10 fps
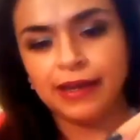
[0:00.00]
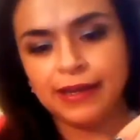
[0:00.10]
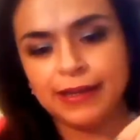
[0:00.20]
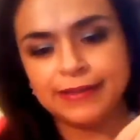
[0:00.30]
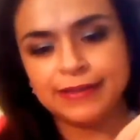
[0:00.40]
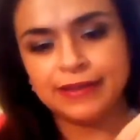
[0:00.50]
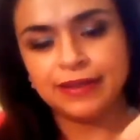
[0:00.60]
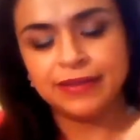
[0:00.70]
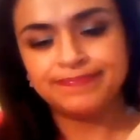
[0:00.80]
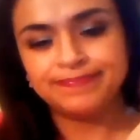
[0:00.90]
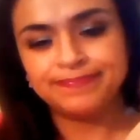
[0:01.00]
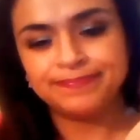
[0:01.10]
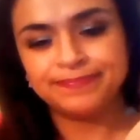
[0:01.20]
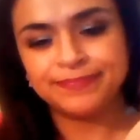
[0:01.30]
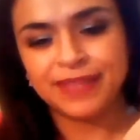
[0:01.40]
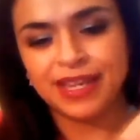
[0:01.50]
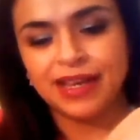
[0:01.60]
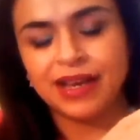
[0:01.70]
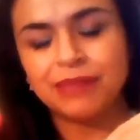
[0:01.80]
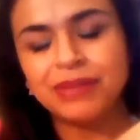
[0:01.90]
And
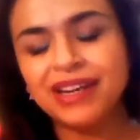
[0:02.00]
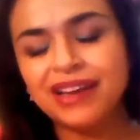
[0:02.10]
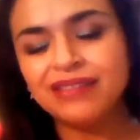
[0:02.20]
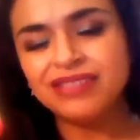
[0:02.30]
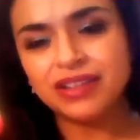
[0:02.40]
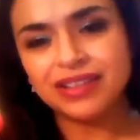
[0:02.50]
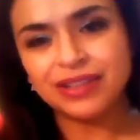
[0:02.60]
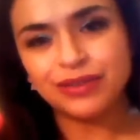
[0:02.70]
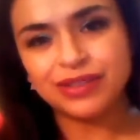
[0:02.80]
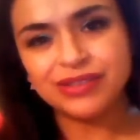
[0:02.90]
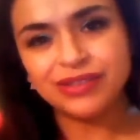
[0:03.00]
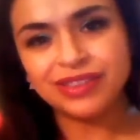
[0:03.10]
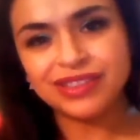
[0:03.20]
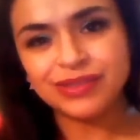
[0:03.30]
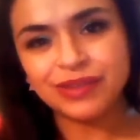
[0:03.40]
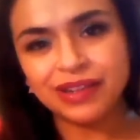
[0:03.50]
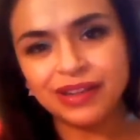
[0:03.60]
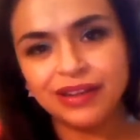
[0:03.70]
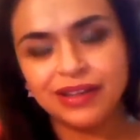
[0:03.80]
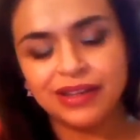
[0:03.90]
I'm going to have to call it quits with this
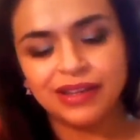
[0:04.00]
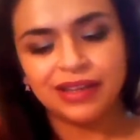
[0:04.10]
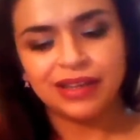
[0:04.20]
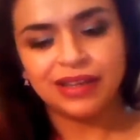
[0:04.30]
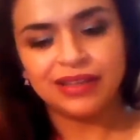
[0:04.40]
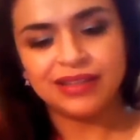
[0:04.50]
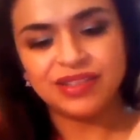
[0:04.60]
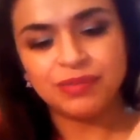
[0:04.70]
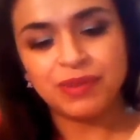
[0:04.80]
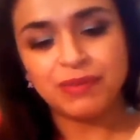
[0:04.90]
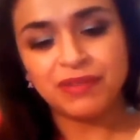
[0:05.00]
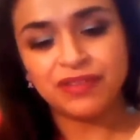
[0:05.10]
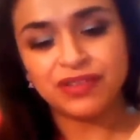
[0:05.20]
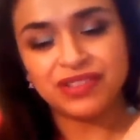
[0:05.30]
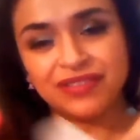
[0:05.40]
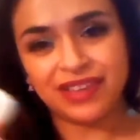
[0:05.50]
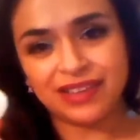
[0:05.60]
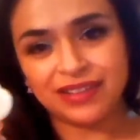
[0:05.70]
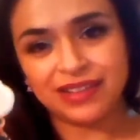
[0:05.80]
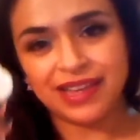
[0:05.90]
one. And this will be my first
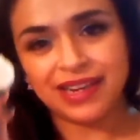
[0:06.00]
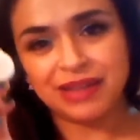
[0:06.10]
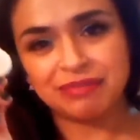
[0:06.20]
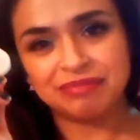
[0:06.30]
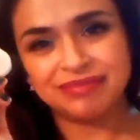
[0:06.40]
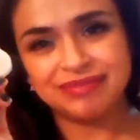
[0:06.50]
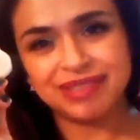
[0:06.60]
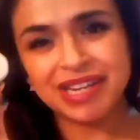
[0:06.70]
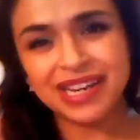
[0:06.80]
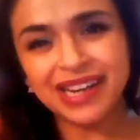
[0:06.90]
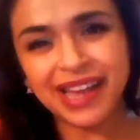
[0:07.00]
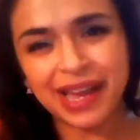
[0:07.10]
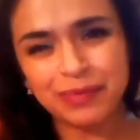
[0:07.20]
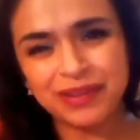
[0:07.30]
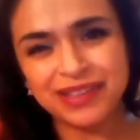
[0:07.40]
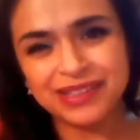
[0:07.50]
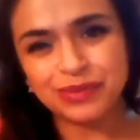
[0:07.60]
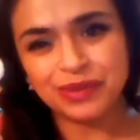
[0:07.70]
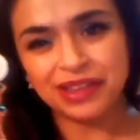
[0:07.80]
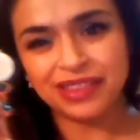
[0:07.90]
fail. And I'm, I'm kind of happy
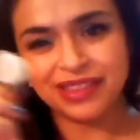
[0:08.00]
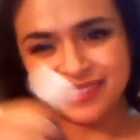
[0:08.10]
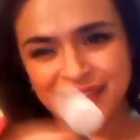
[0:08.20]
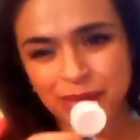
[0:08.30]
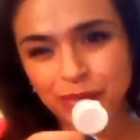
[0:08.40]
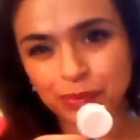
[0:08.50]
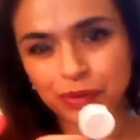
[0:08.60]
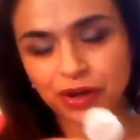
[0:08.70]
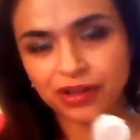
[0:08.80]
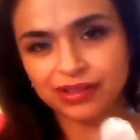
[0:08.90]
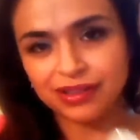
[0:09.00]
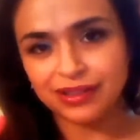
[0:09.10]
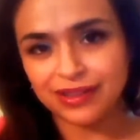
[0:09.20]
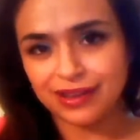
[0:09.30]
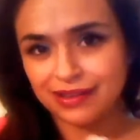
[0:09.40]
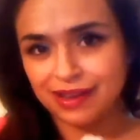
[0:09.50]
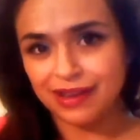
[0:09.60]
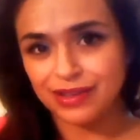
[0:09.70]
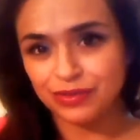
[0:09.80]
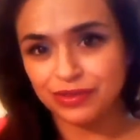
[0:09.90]
it's with a sample product than an
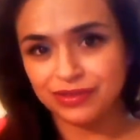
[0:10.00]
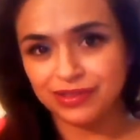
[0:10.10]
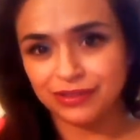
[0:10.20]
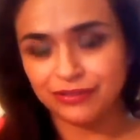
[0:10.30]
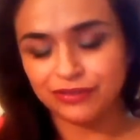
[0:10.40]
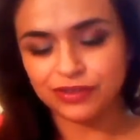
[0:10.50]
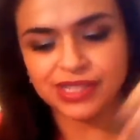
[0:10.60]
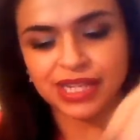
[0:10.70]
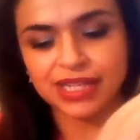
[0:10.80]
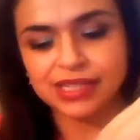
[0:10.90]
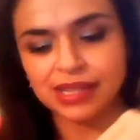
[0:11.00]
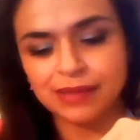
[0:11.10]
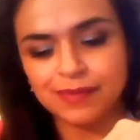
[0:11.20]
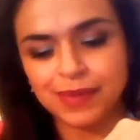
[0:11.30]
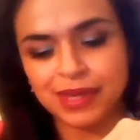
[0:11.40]
actual, you know, full-size thing.